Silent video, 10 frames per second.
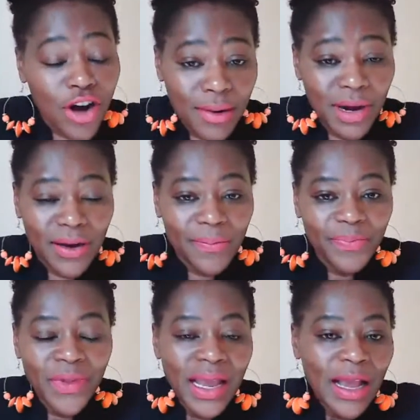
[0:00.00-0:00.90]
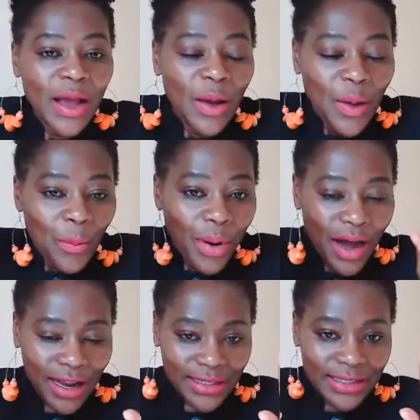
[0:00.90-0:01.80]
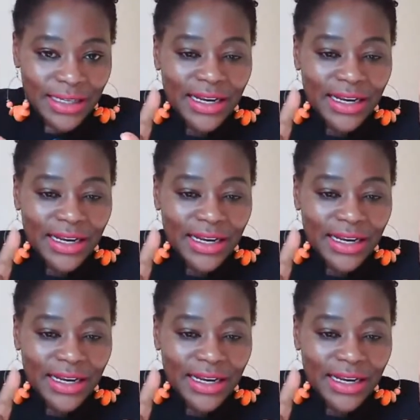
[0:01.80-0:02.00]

drama. But